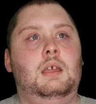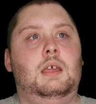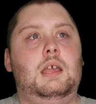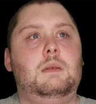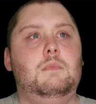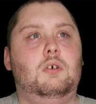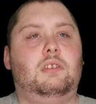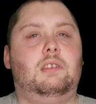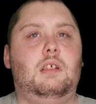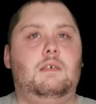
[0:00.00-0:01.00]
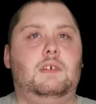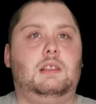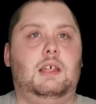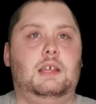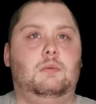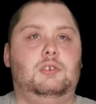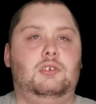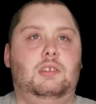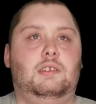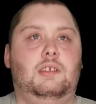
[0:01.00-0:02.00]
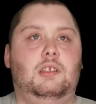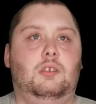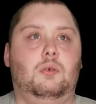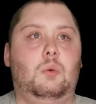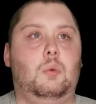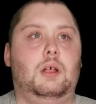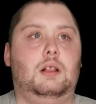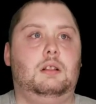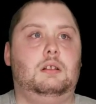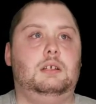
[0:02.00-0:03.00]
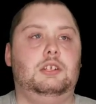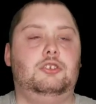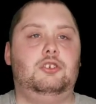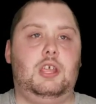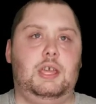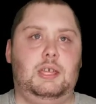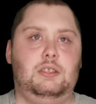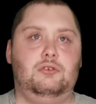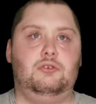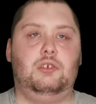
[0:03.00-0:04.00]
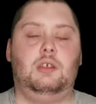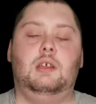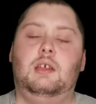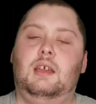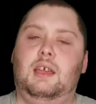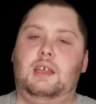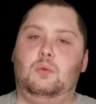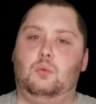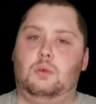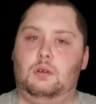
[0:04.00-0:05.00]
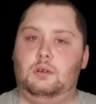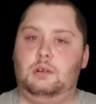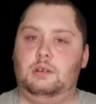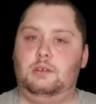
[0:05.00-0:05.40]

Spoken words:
in most Slavic languages, you will change a word